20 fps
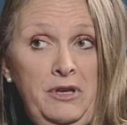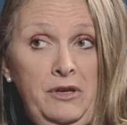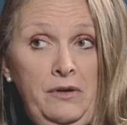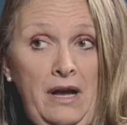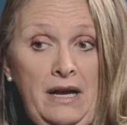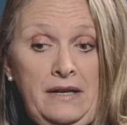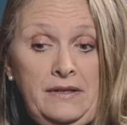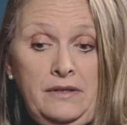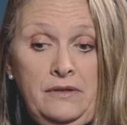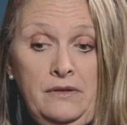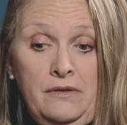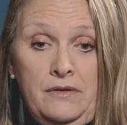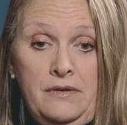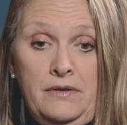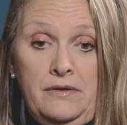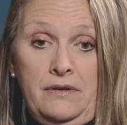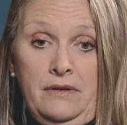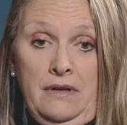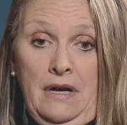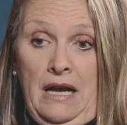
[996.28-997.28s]
EU
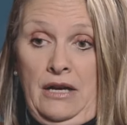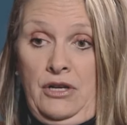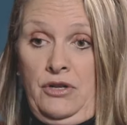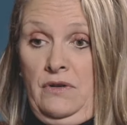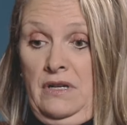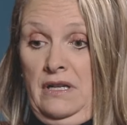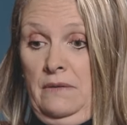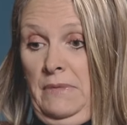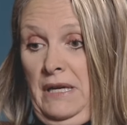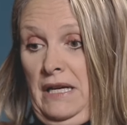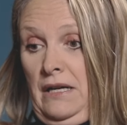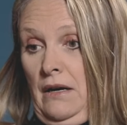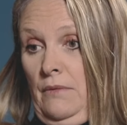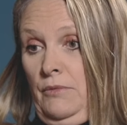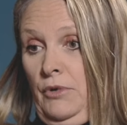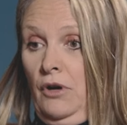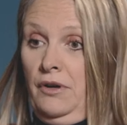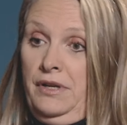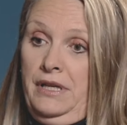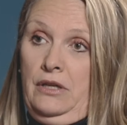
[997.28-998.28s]
actors actually
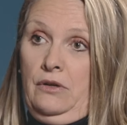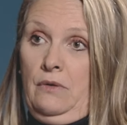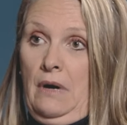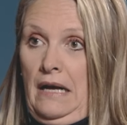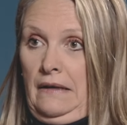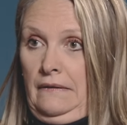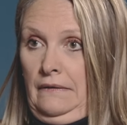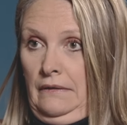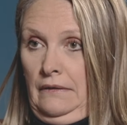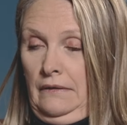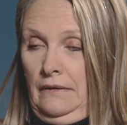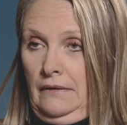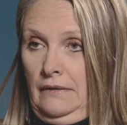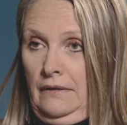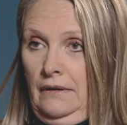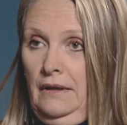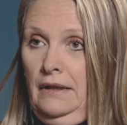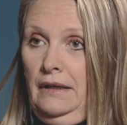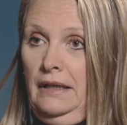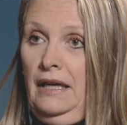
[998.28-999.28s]
become non-EU
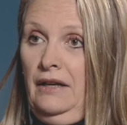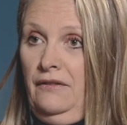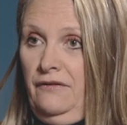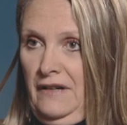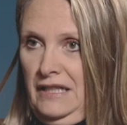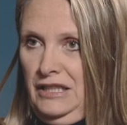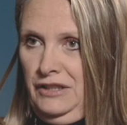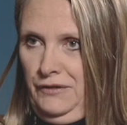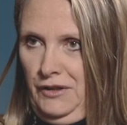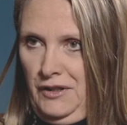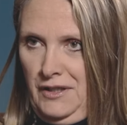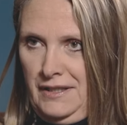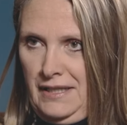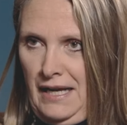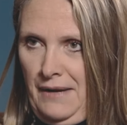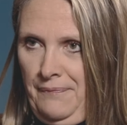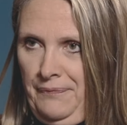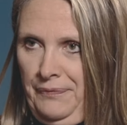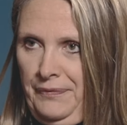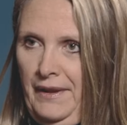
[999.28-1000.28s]
actors and vice
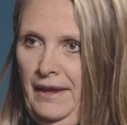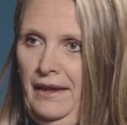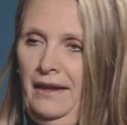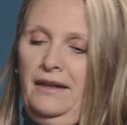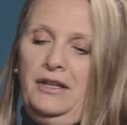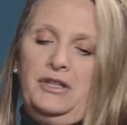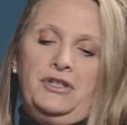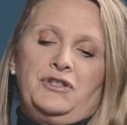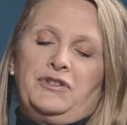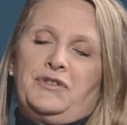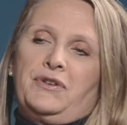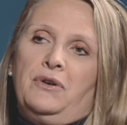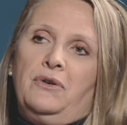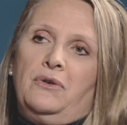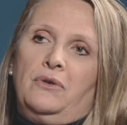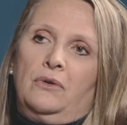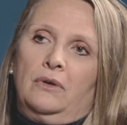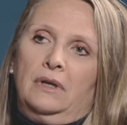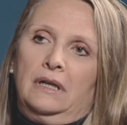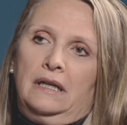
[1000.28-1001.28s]
versa.
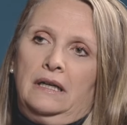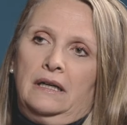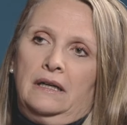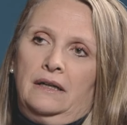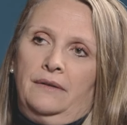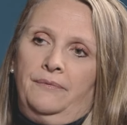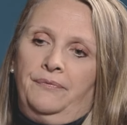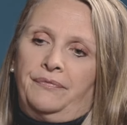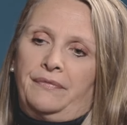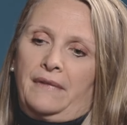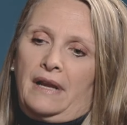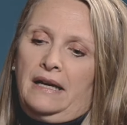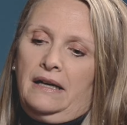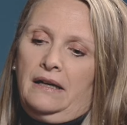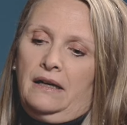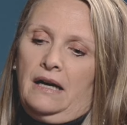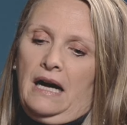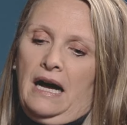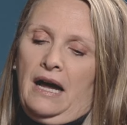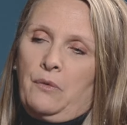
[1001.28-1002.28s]
So
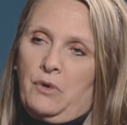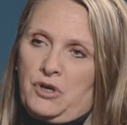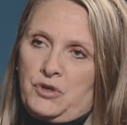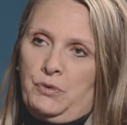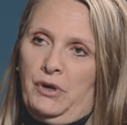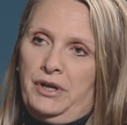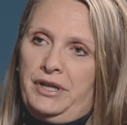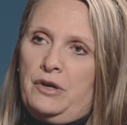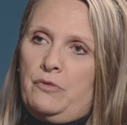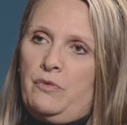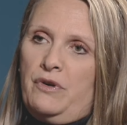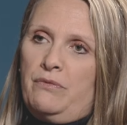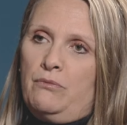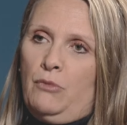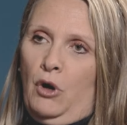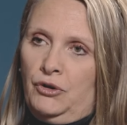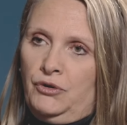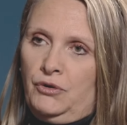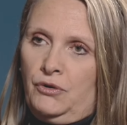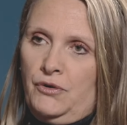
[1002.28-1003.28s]
I was working with
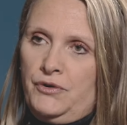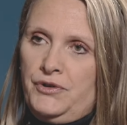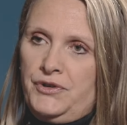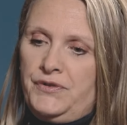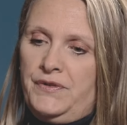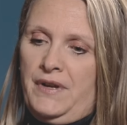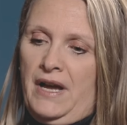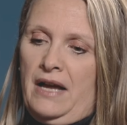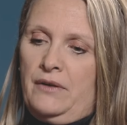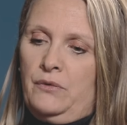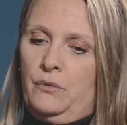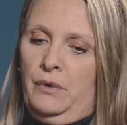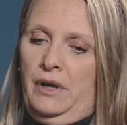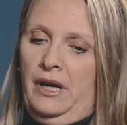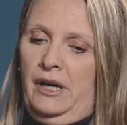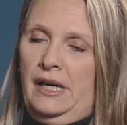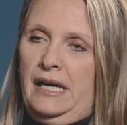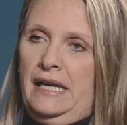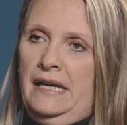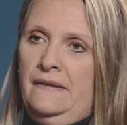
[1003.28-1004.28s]
models that
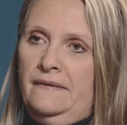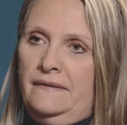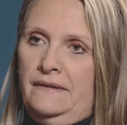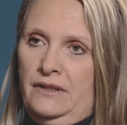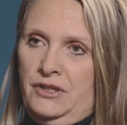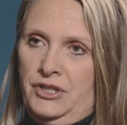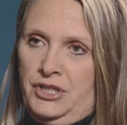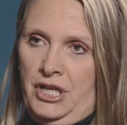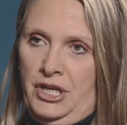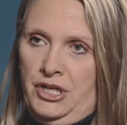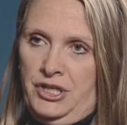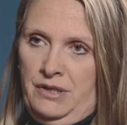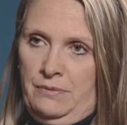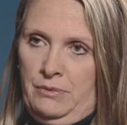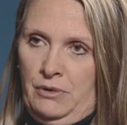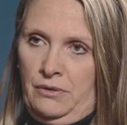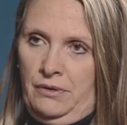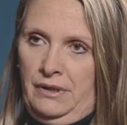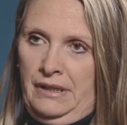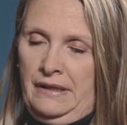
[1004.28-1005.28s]
were
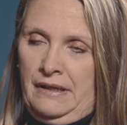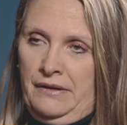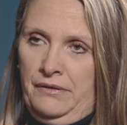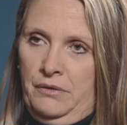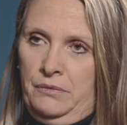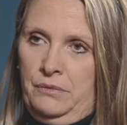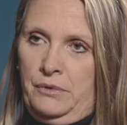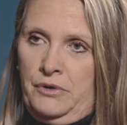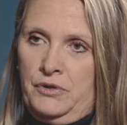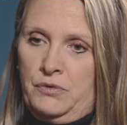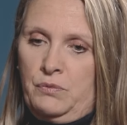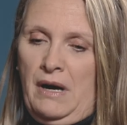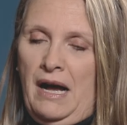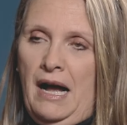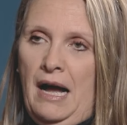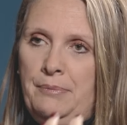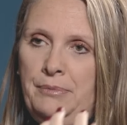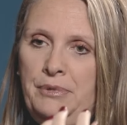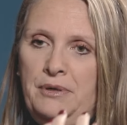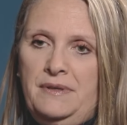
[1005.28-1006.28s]
interchangeable. In other words, what
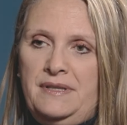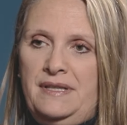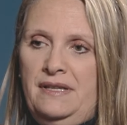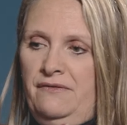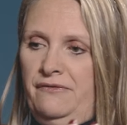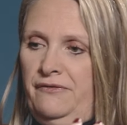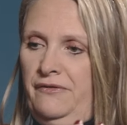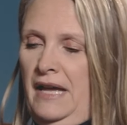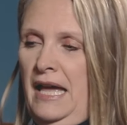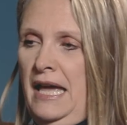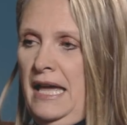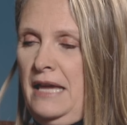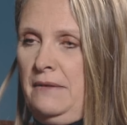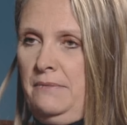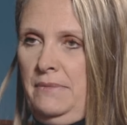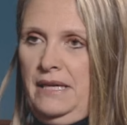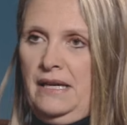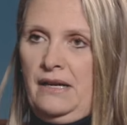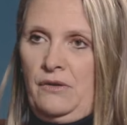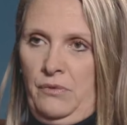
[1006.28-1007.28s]
happens if A
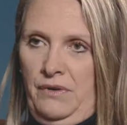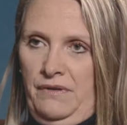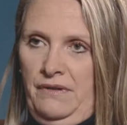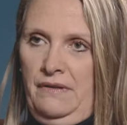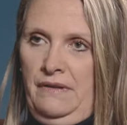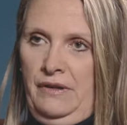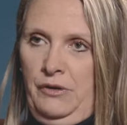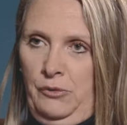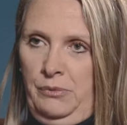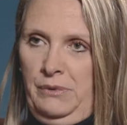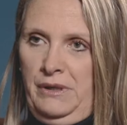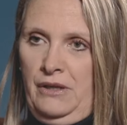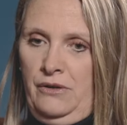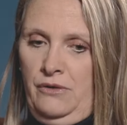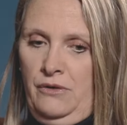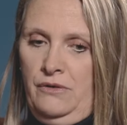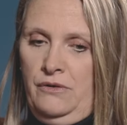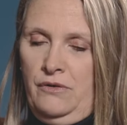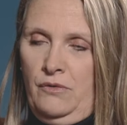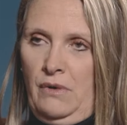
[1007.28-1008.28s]
and B are within the
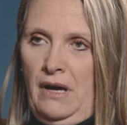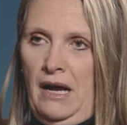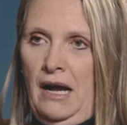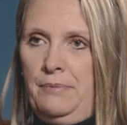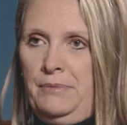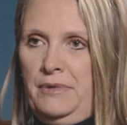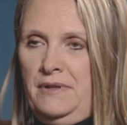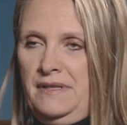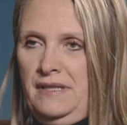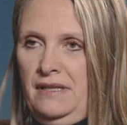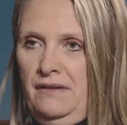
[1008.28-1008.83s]
European Union? What happens